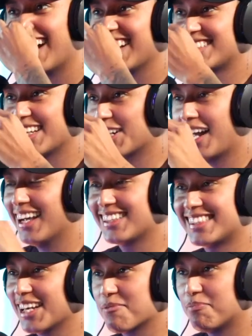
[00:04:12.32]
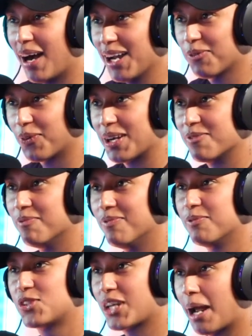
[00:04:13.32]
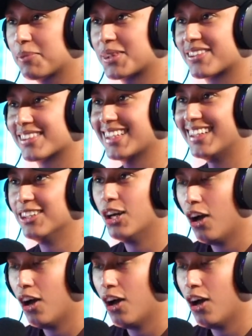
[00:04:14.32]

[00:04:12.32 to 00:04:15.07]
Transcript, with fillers: I said I said Bible and chapters and